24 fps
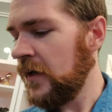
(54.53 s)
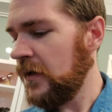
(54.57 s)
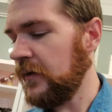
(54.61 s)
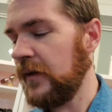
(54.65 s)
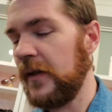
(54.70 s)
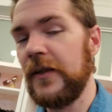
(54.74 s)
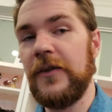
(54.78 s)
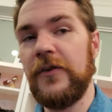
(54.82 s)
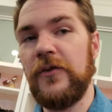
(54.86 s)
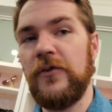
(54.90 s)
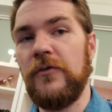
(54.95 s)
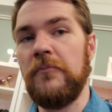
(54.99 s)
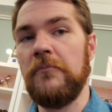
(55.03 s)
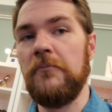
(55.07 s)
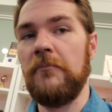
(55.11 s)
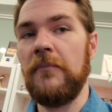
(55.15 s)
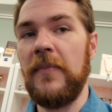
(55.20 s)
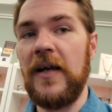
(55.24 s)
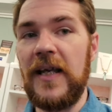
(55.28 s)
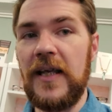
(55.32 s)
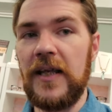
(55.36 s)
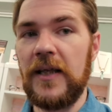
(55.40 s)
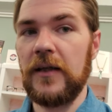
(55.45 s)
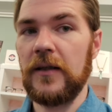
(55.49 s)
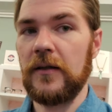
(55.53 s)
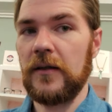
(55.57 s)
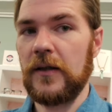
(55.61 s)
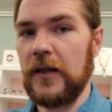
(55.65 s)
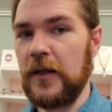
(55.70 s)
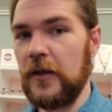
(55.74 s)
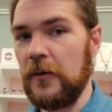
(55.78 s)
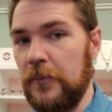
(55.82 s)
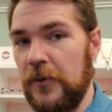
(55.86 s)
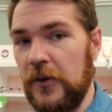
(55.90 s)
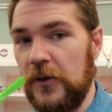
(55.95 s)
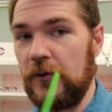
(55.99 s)
They do make it
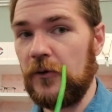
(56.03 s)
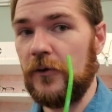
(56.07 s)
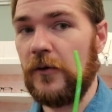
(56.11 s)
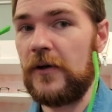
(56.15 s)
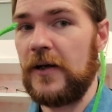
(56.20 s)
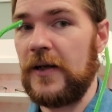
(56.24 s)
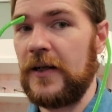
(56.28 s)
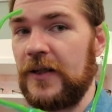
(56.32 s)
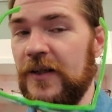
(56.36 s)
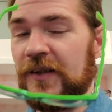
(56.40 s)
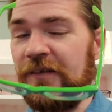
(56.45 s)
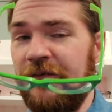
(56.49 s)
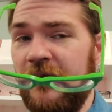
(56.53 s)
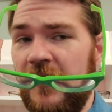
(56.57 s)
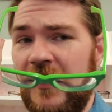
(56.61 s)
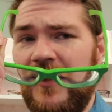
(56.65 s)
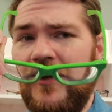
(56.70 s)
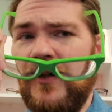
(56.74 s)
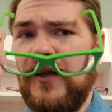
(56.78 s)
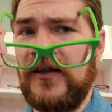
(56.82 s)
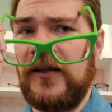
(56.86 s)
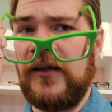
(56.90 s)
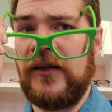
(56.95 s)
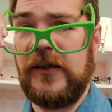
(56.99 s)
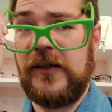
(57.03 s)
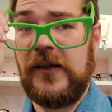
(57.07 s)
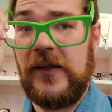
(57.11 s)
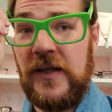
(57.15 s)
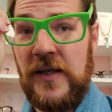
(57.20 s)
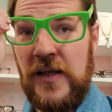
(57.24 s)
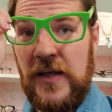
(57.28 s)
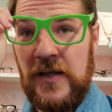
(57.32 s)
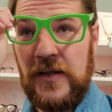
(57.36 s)
in a polarized variant,